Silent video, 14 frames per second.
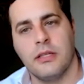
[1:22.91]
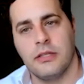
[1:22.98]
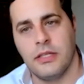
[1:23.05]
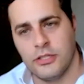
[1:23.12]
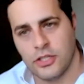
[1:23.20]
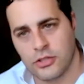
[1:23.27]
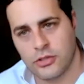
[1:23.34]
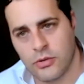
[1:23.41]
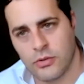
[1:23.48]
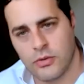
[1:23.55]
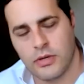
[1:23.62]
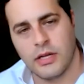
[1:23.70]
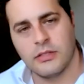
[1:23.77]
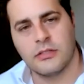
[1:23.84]

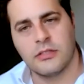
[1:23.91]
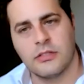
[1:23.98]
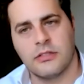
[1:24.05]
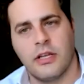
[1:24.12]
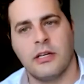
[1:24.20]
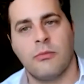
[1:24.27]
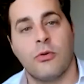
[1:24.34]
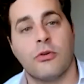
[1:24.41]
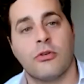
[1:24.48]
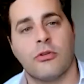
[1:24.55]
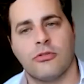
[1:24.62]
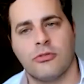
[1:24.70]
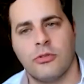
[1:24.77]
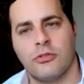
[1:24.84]
digital and sustainable
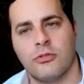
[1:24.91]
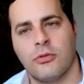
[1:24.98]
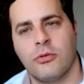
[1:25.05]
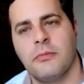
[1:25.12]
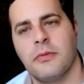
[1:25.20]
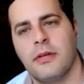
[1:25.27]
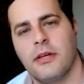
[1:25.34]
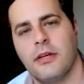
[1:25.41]
grocery store.